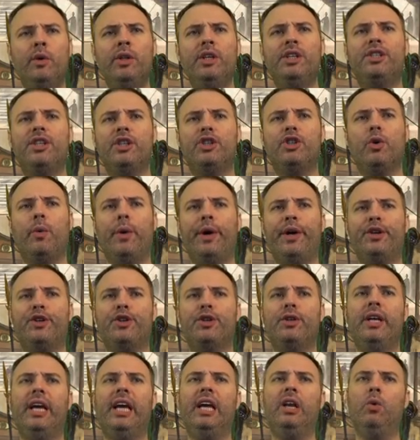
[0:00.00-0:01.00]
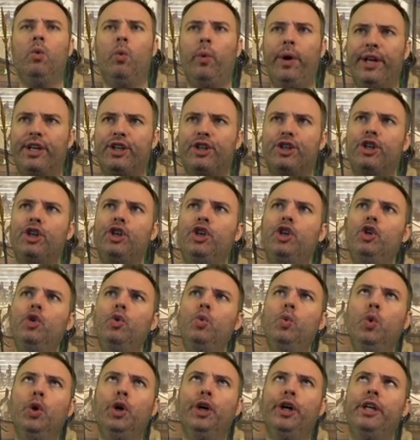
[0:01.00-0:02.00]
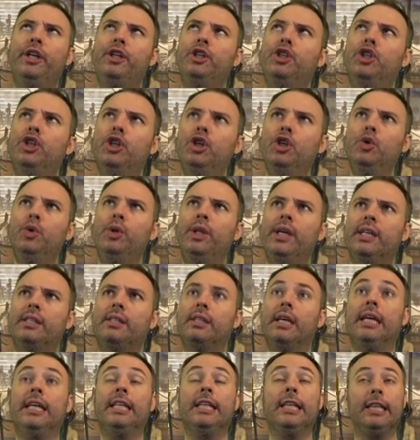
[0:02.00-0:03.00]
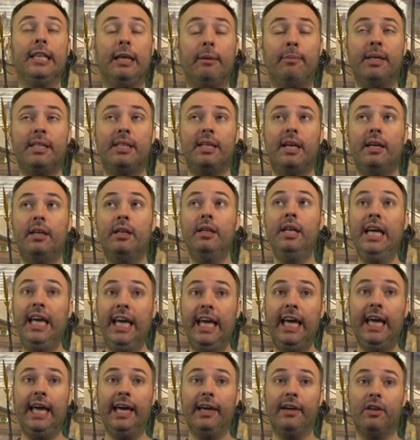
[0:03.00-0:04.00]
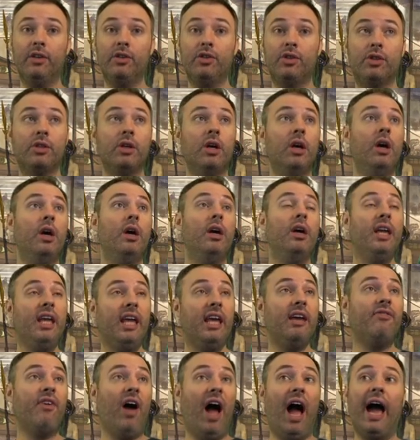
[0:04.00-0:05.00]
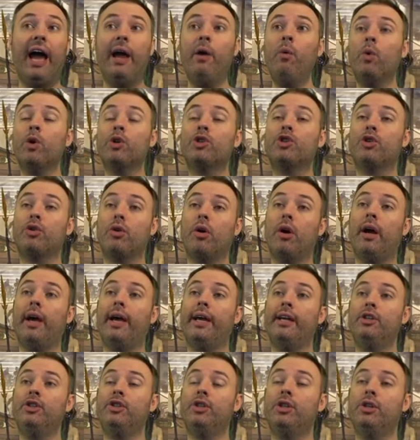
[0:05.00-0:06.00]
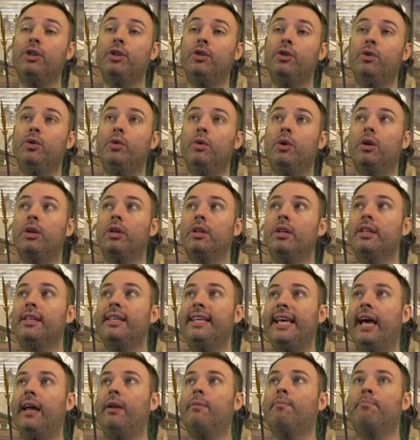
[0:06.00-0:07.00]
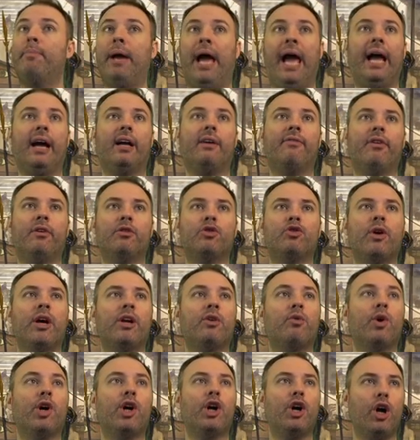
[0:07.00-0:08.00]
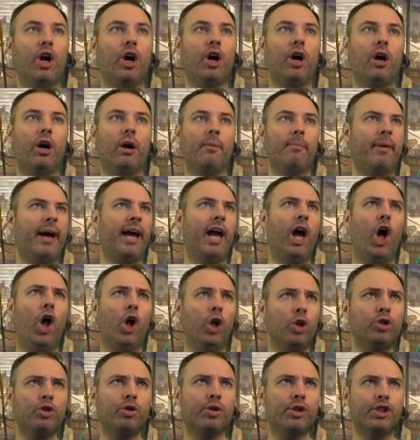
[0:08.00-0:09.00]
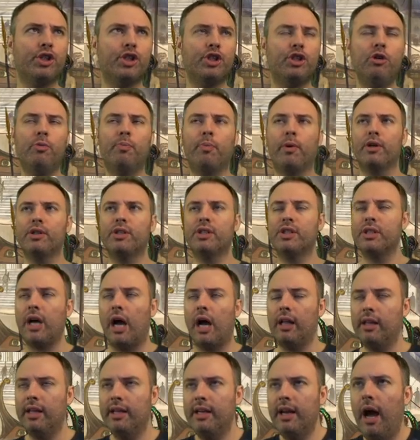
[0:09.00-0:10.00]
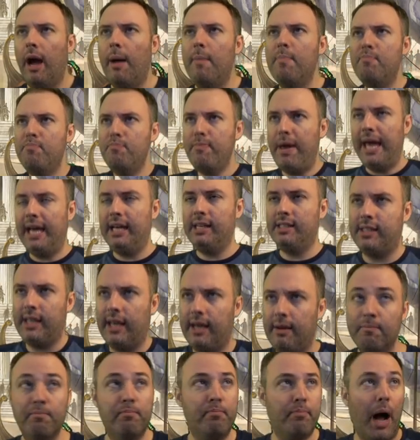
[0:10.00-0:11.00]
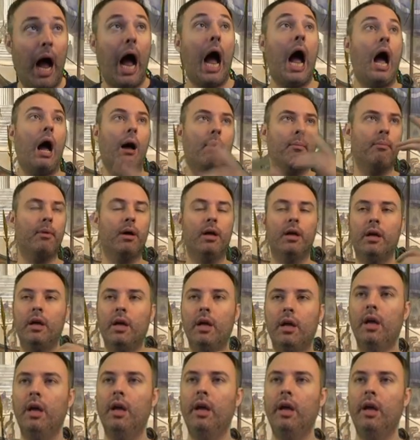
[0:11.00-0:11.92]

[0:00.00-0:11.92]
The only situation in which you would do this in limited is if I were trying to get back, if I was trying to recur my ultra super solid amazing bomb.